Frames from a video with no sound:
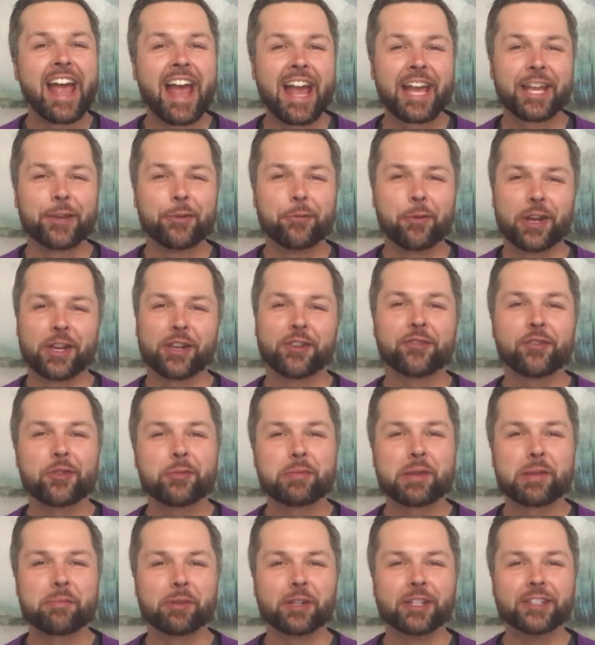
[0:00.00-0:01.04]
Hey, you wonderful
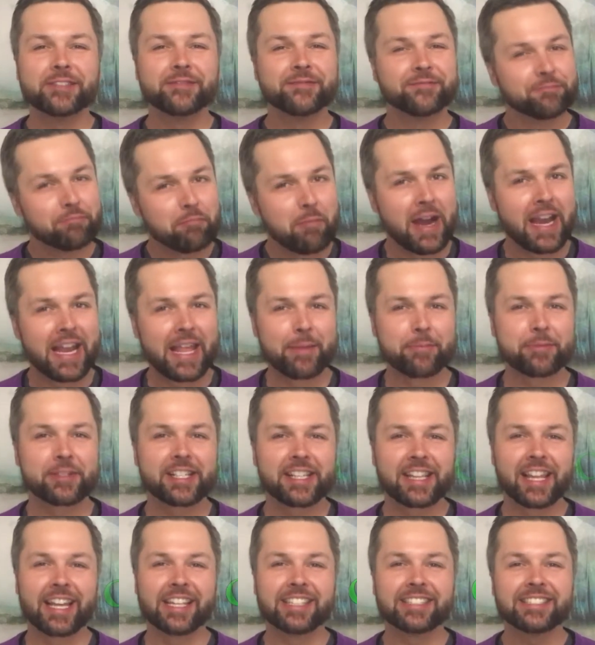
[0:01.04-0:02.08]
people. My name's
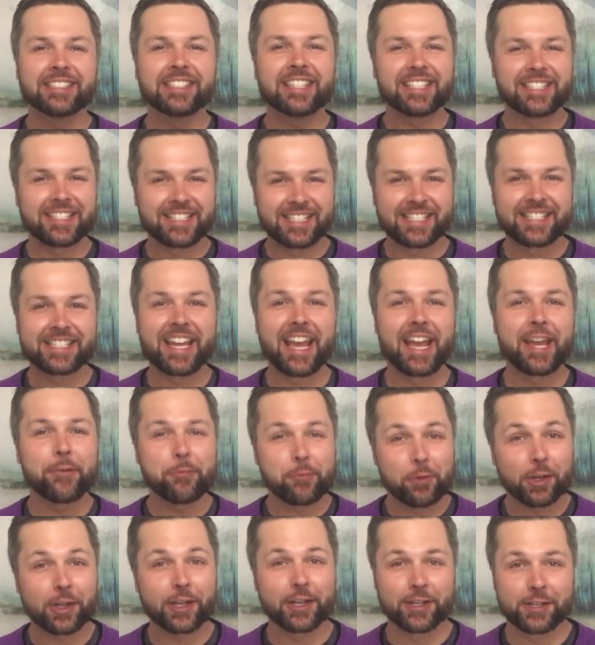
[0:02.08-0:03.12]
Clayton, and
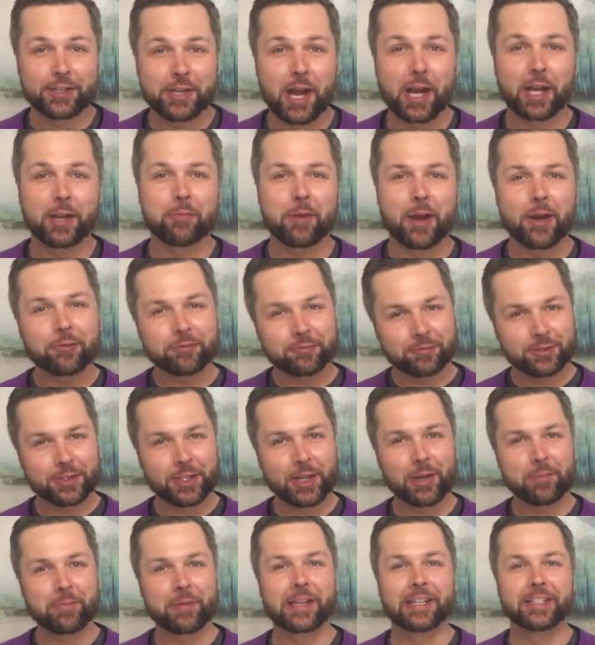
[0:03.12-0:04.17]
today we're going to talk about
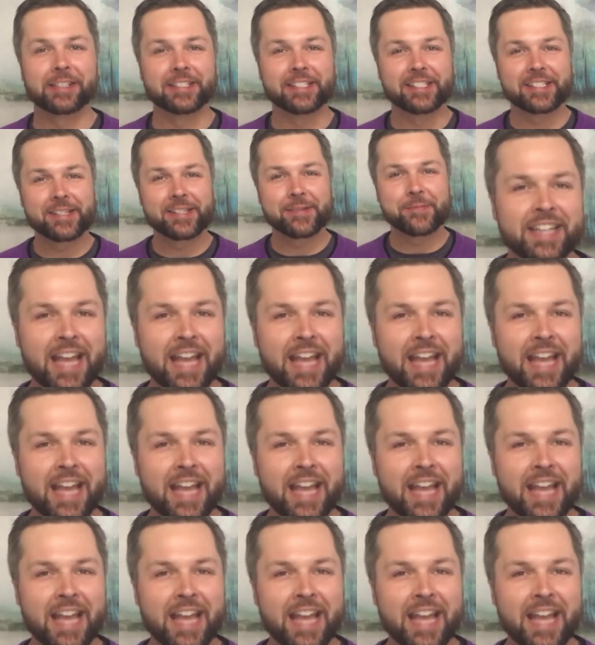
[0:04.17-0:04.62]
terpenes.